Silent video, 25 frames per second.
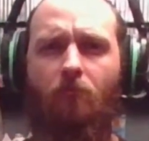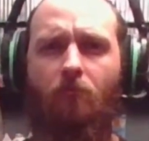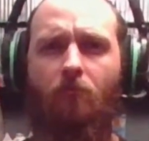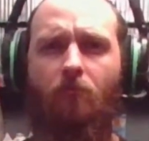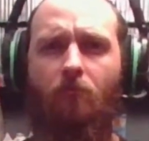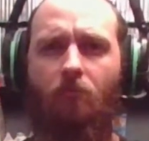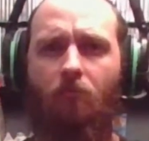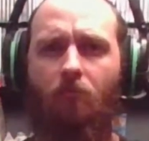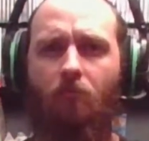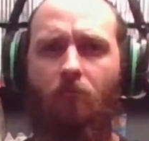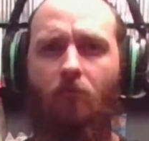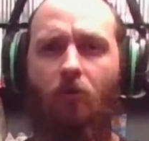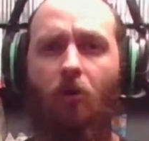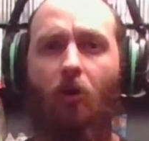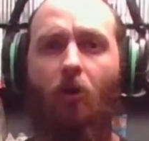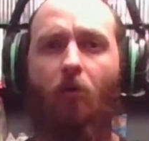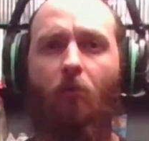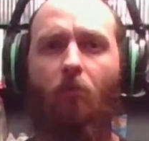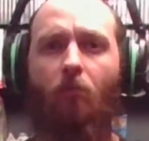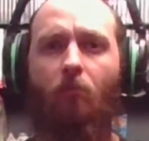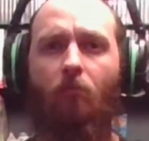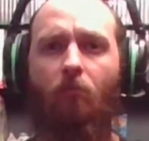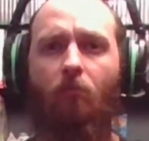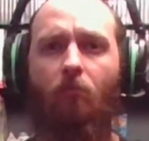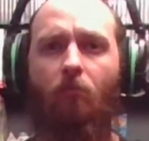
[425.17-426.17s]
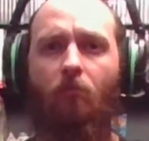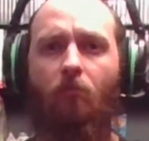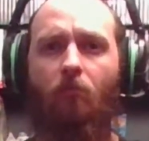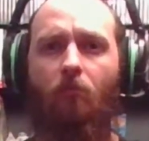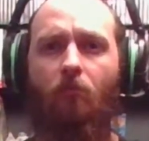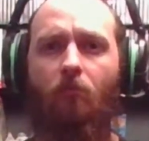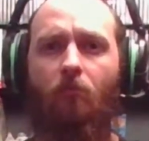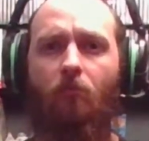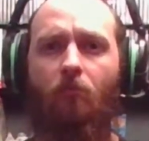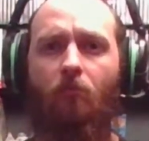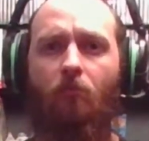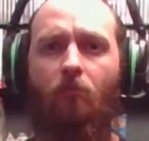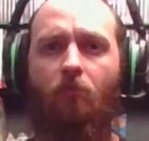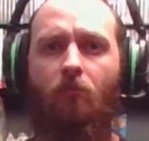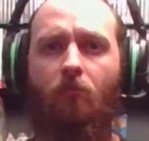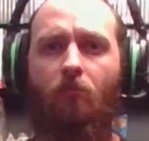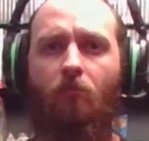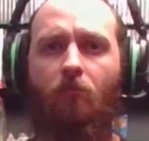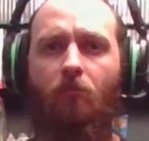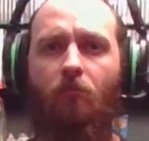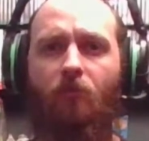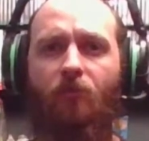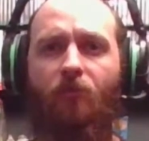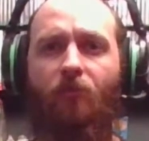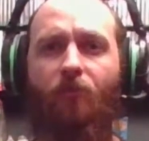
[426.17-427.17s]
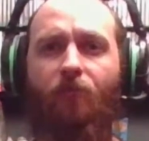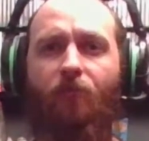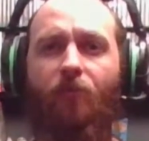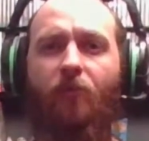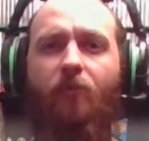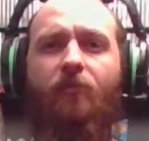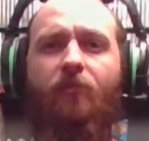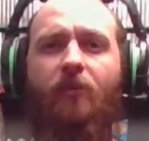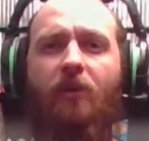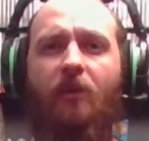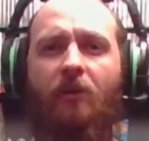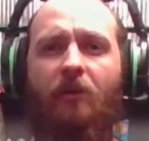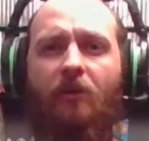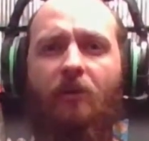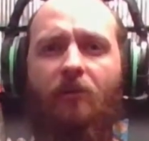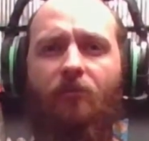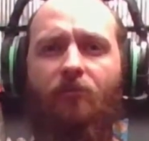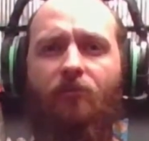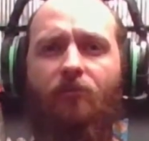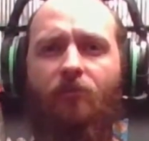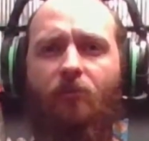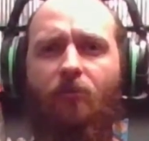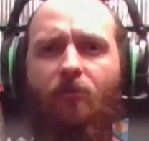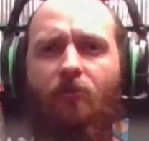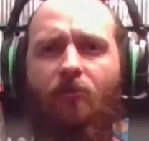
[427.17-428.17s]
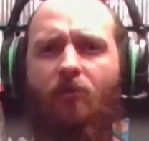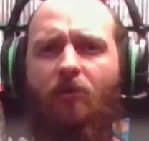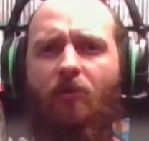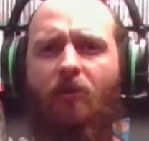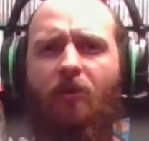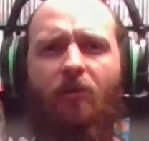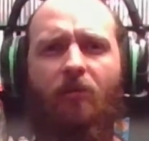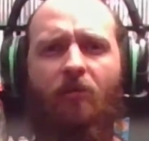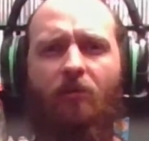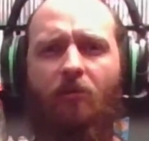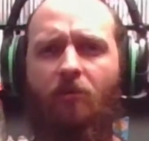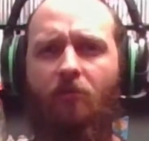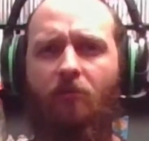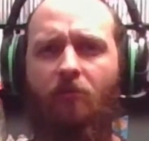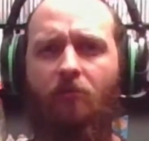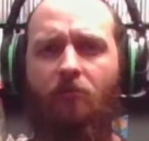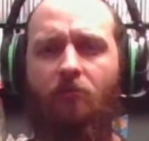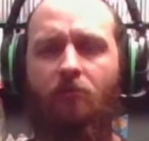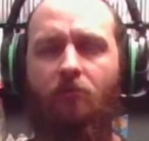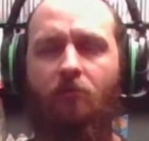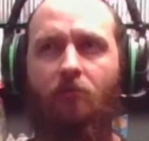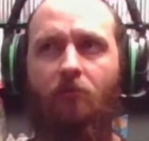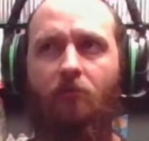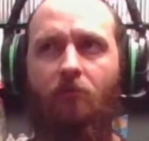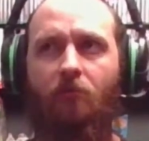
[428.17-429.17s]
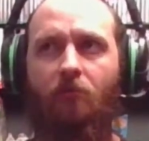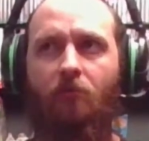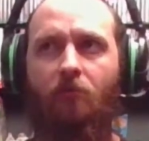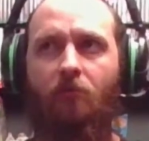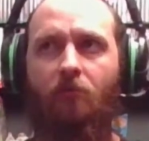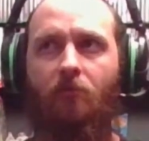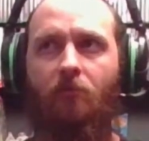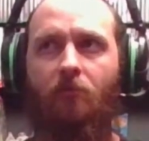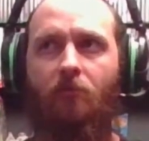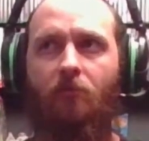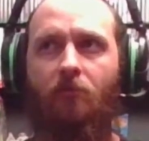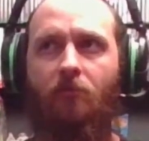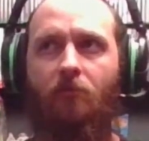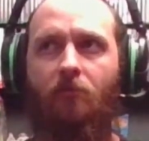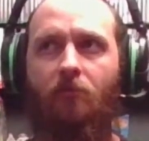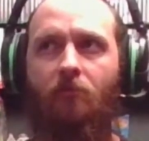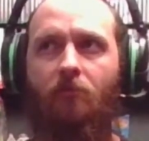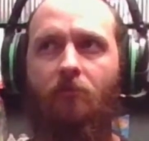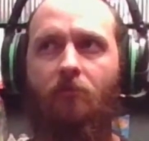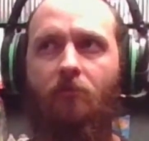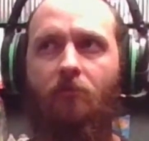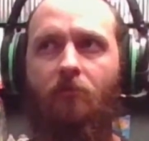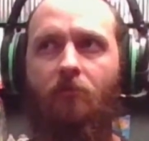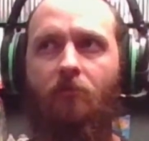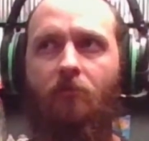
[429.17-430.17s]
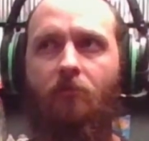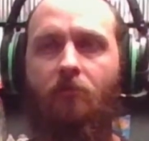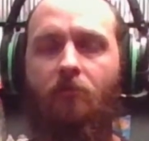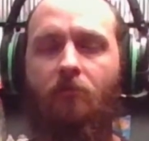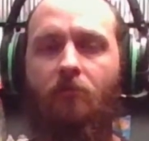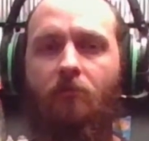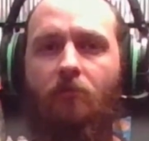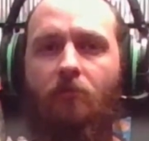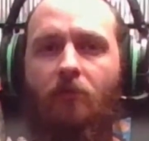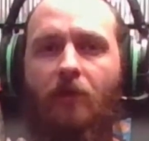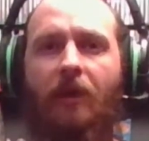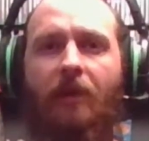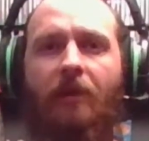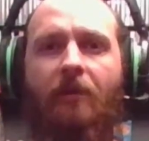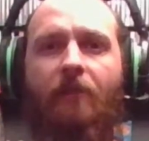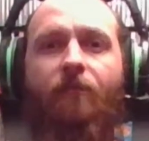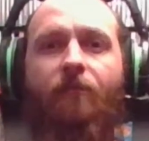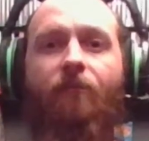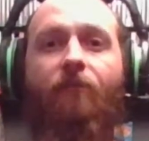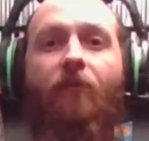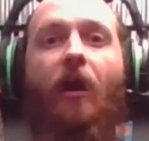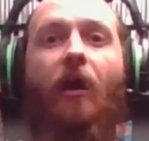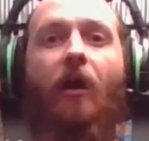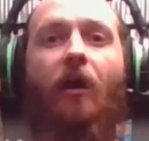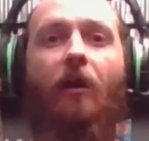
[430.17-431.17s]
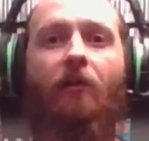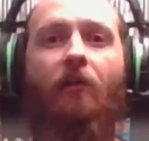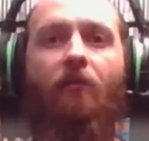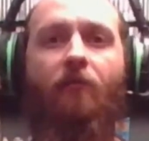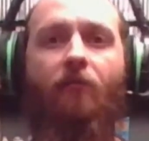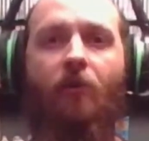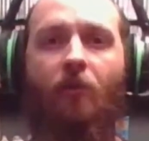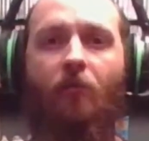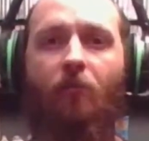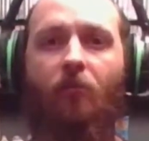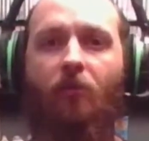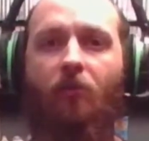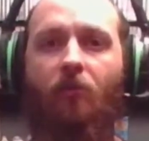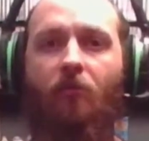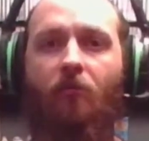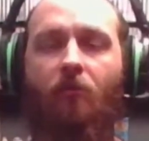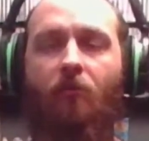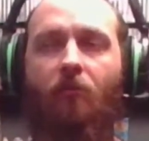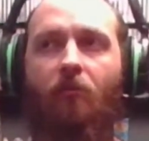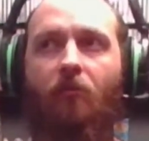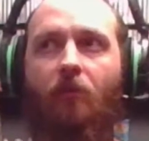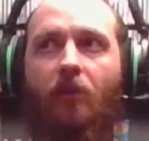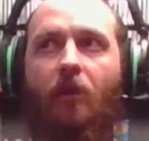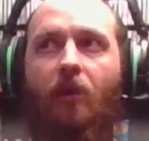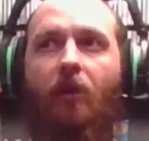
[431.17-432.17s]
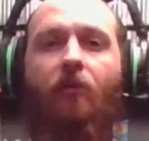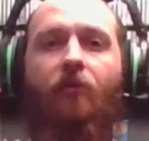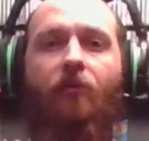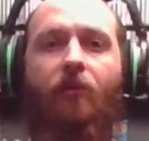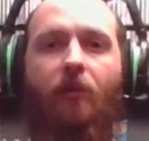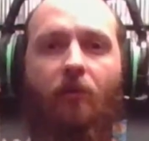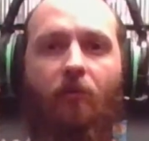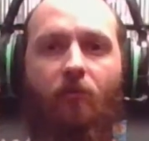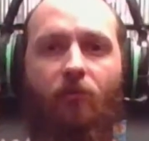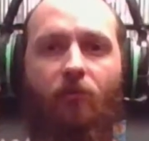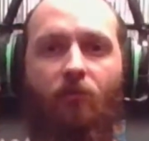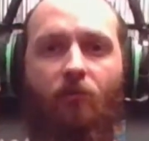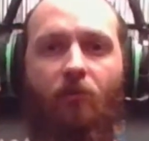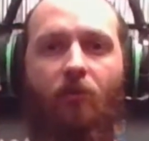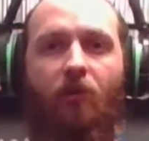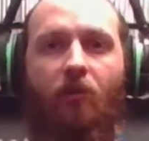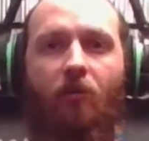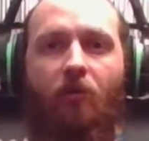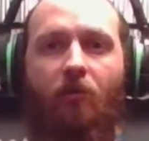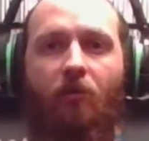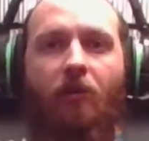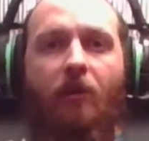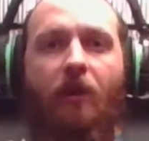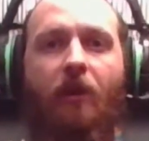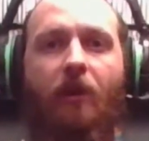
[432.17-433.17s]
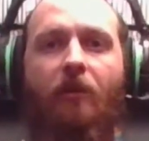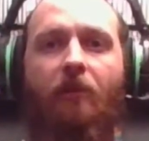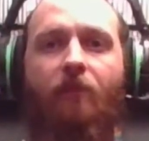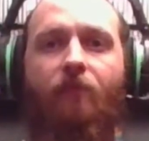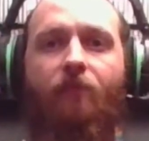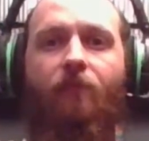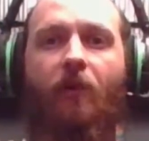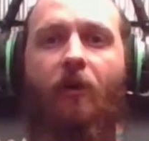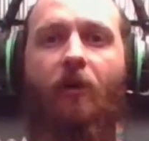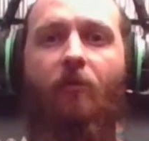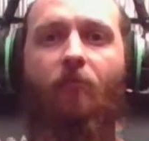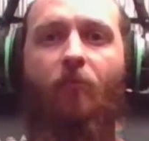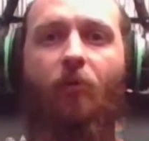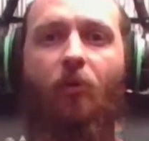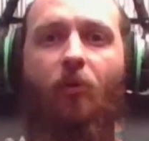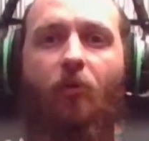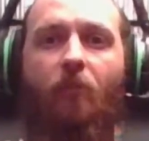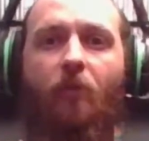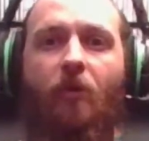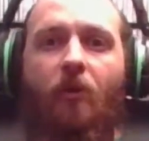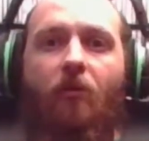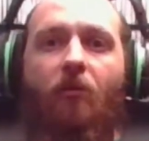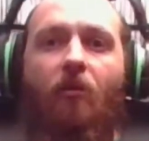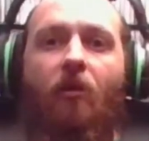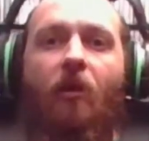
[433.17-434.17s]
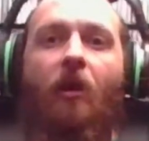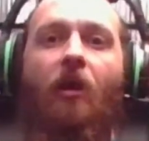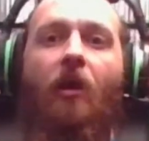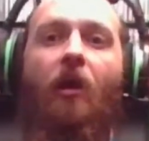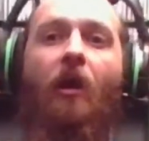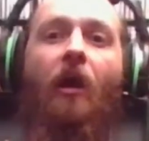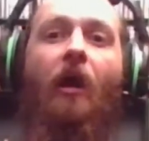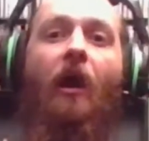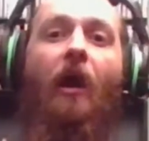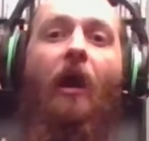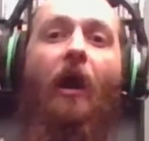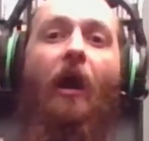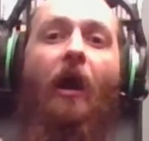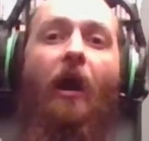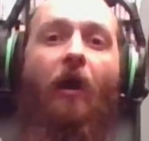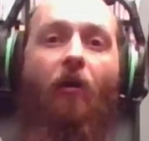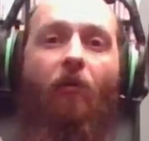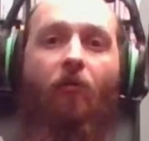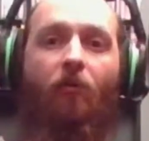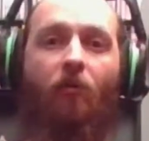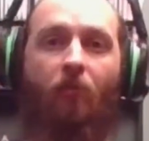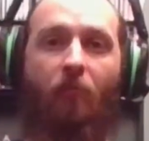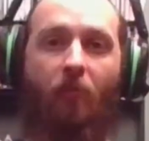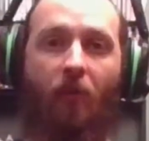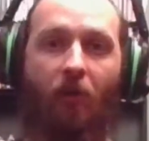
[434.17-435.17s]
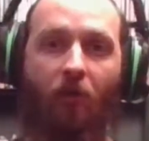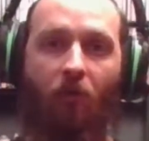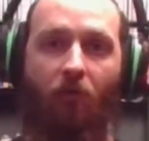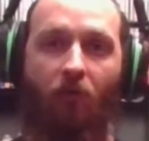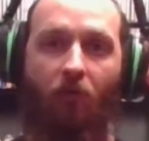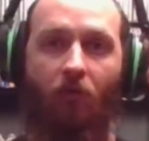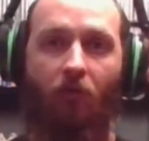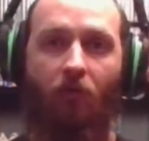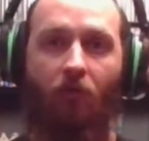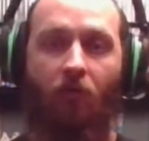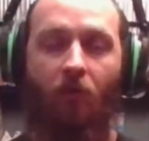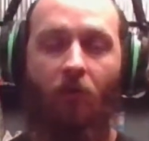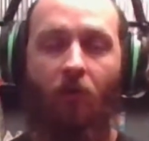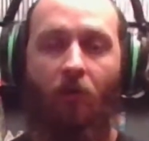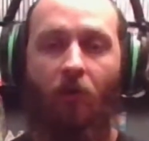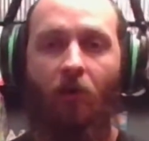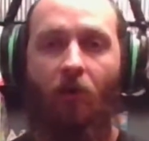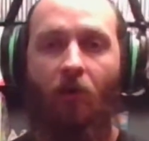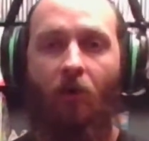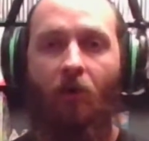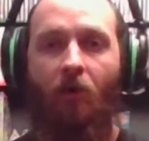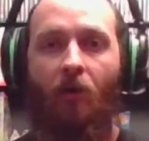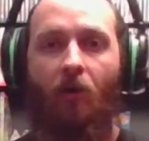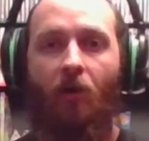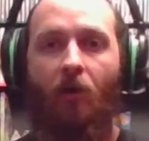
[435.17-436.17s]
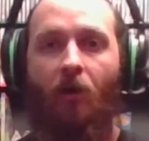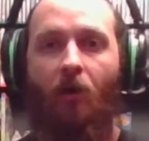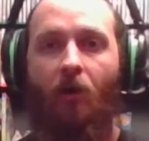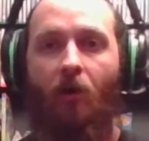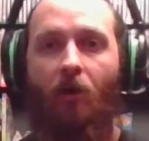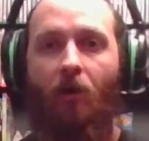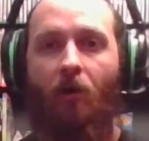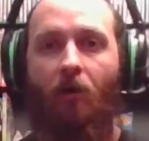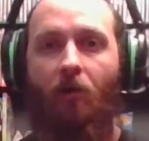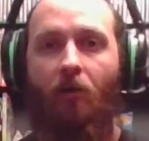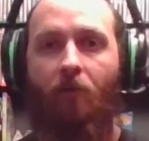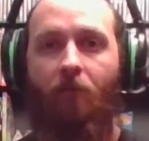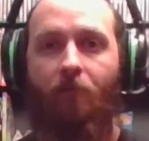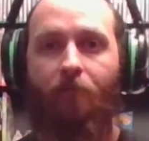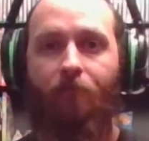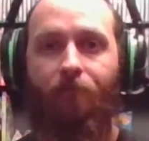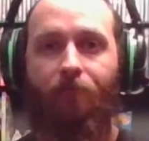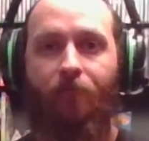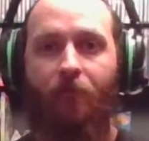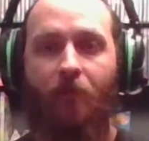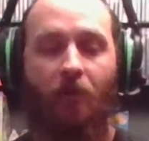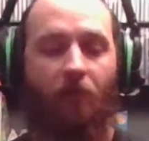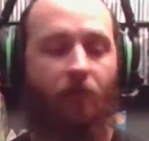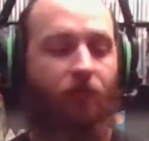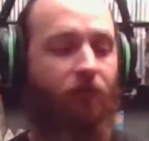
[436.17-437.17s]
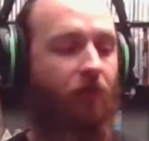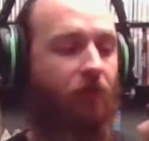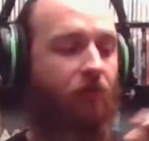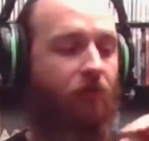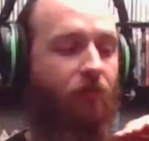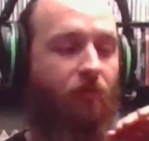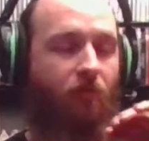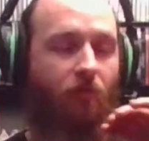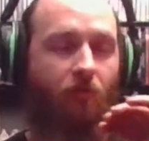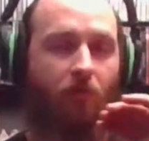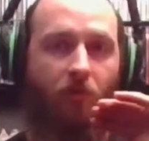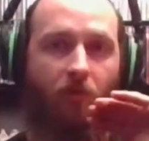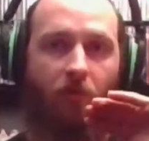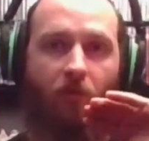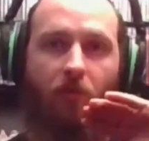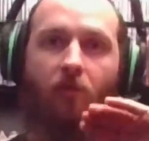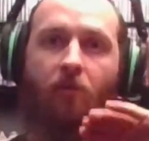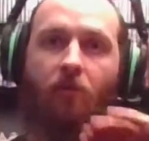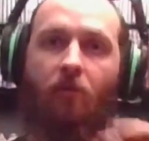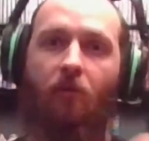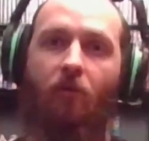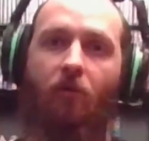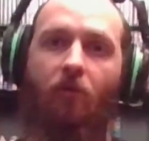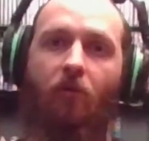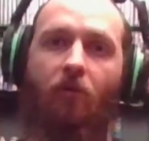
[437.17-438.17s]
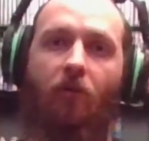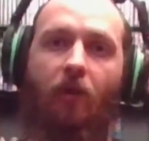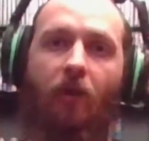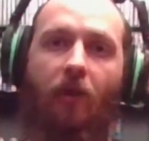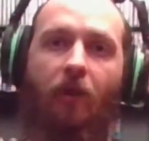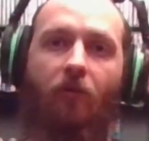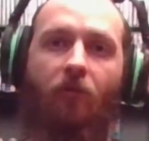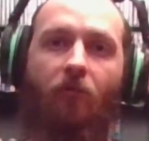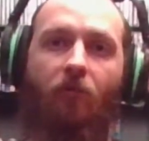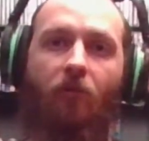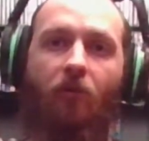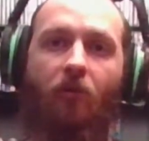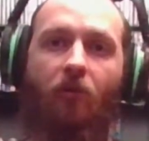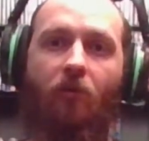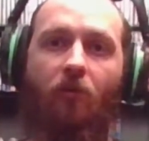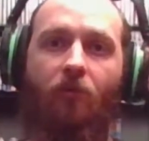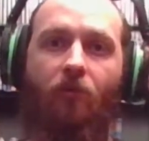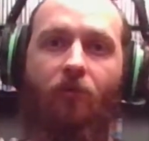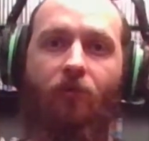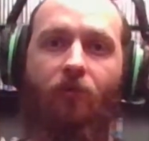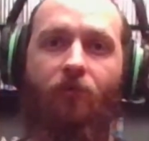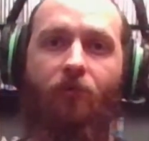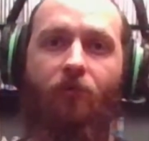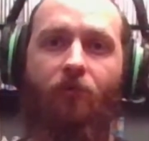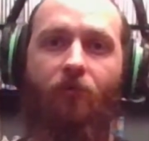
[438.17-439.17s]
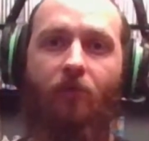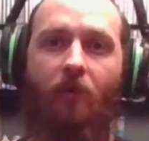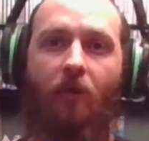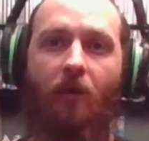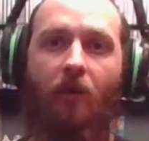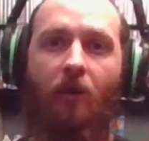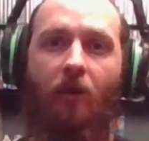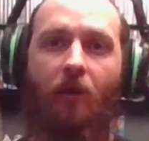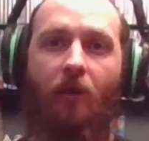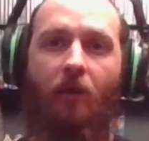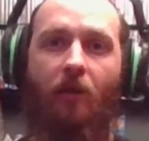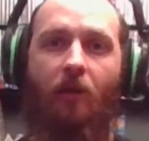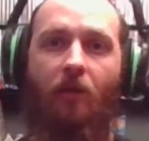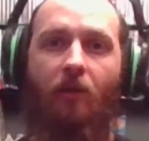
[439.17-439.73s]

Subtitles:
no, it's a 15 inch, so it's 385, I believe it. Yeah, I think it's 385 millimeter outer barrel. Like I said, so the handrail is a